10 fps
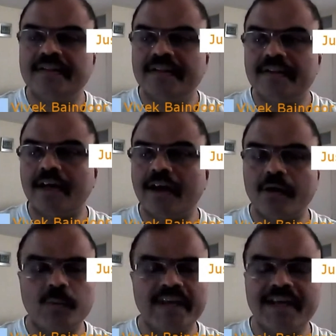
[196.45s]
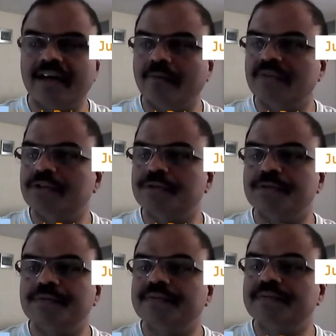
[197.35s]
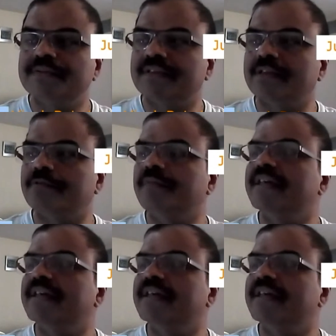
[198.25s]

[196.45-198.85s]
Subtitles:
Now we come to the week